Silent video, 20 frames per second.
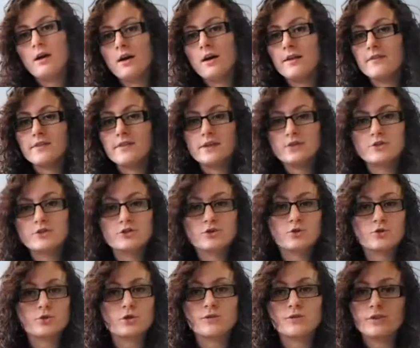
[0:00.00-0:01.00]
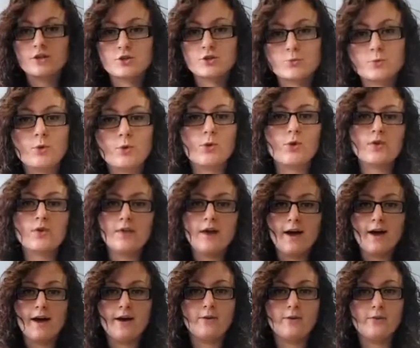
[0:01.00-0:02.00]
and then just sort of explore
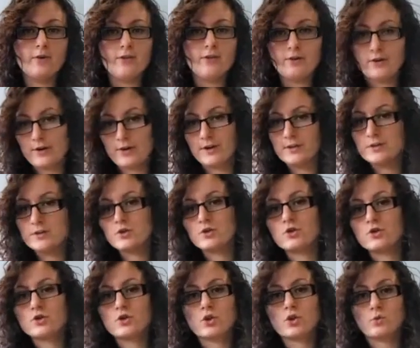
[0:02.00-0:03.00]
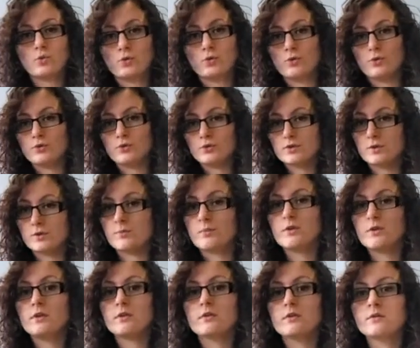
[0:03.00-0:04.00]
that, whether it's through
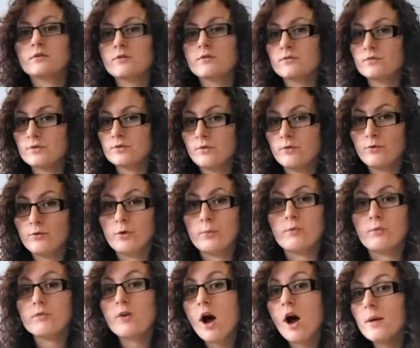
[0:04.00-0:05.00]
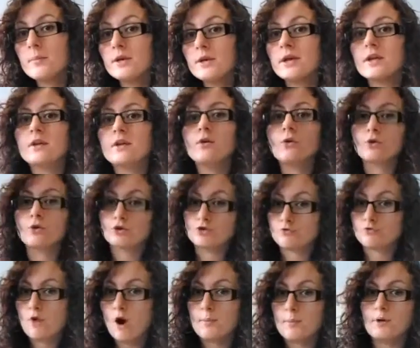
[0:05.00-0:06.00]
something, a form of comedy or
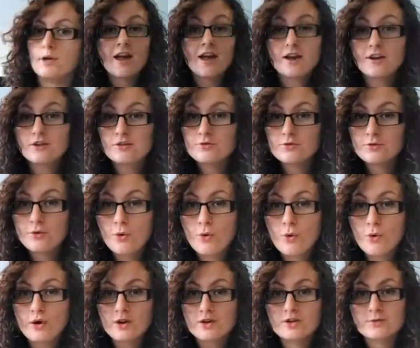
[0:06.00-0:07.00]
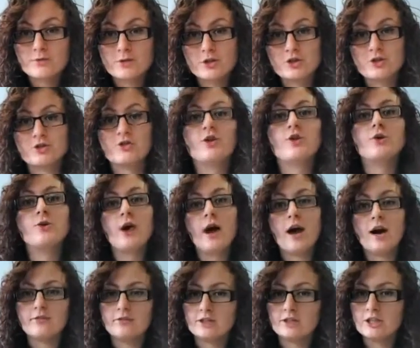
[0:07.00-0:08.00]
drama. And of course, make sure that you
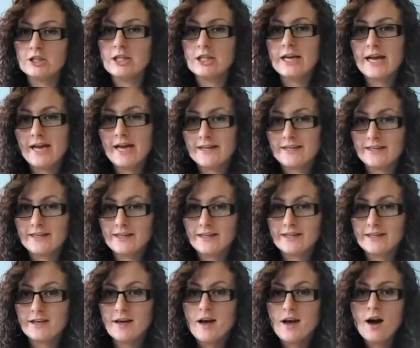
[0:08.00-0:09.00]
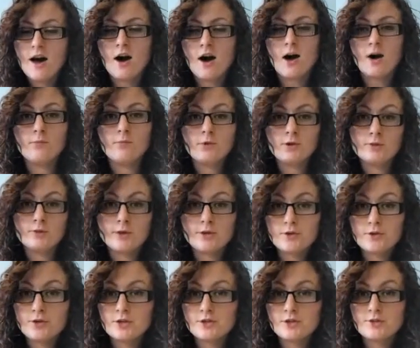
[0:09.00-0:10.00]
have a good ending. One way
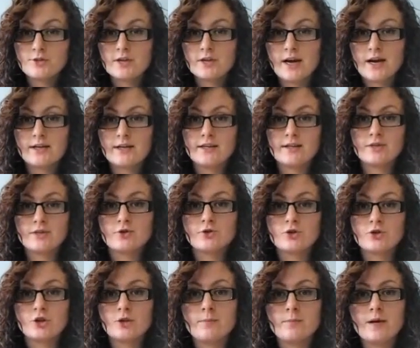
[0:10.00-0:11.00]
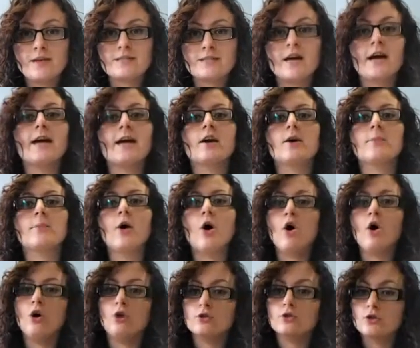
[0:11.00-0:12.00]
you can do that is usually by tying up
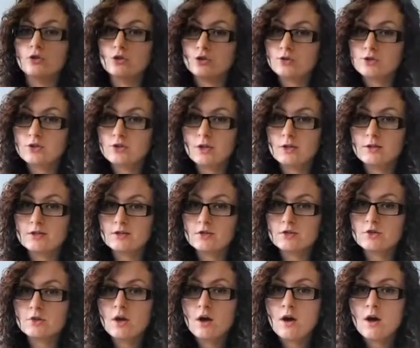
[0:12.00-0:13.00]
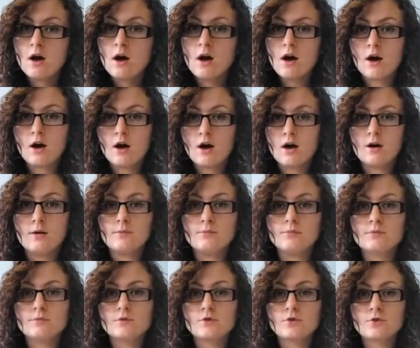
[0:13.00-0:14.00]
all the loose ends
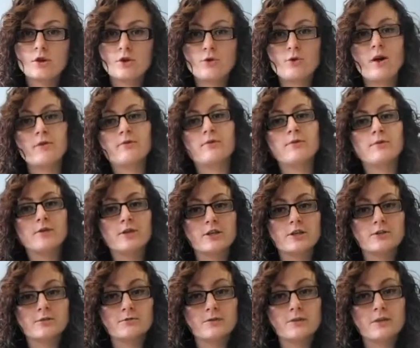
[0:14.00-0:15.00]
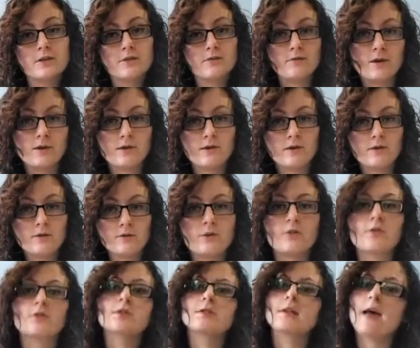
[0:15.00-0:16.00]
so that you have a very definitive ending,
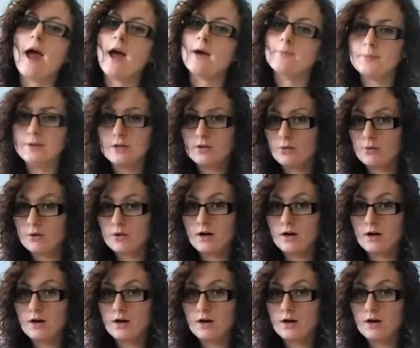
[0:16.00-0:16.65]
whether it's happy or